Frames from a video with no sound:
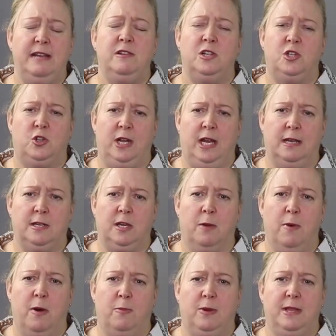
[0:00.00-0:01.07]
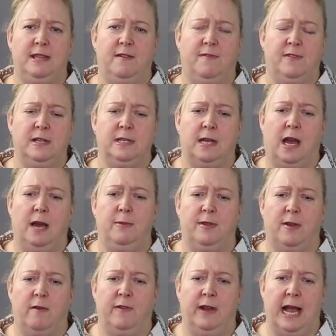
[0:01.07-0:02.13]
industry has come up with different
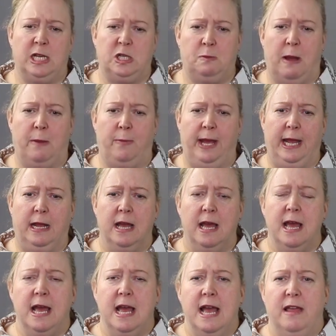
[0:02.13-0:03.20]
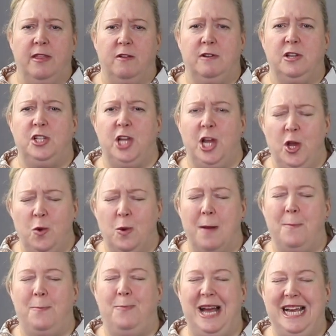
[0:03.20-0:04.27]
types of lash mapping. There are two
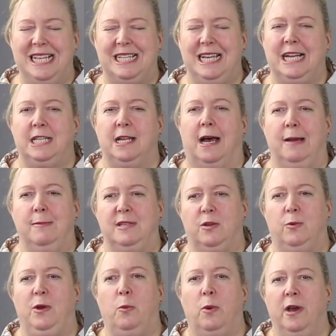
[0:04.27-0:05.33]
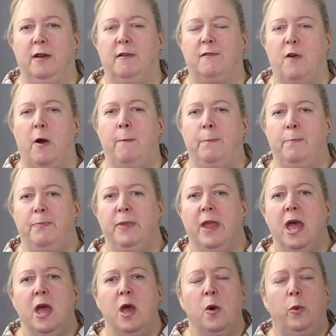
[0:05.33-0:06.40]
basic types that we work from.
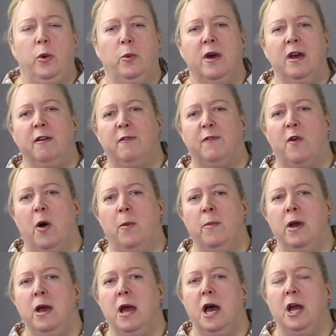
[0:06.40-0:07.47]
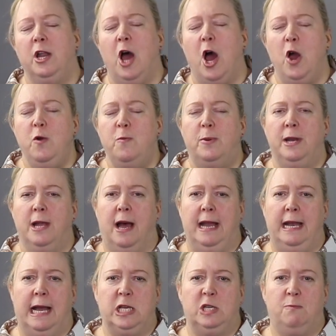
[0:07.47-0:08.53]
We work from an open
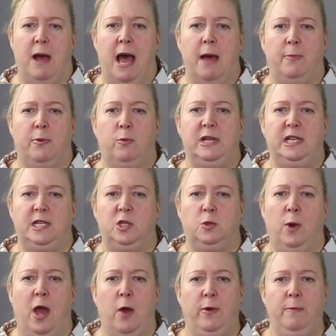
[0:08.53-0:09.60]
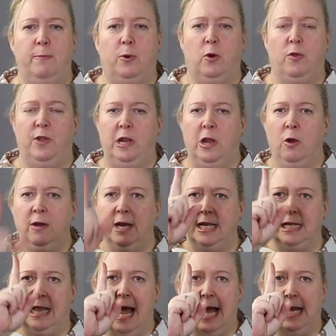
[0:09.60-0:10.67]
eye lash map, which is where we put the
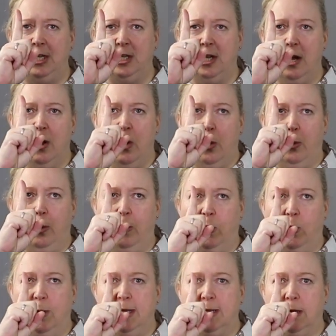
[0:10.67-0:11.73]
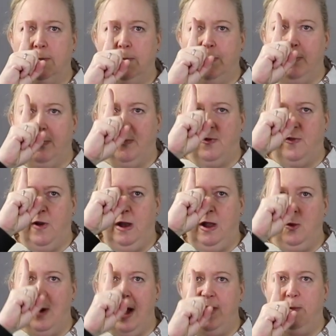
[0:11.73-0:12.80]
longest lash will always
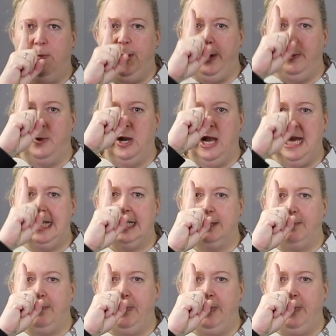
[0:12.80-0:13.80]
follow where the pupil is,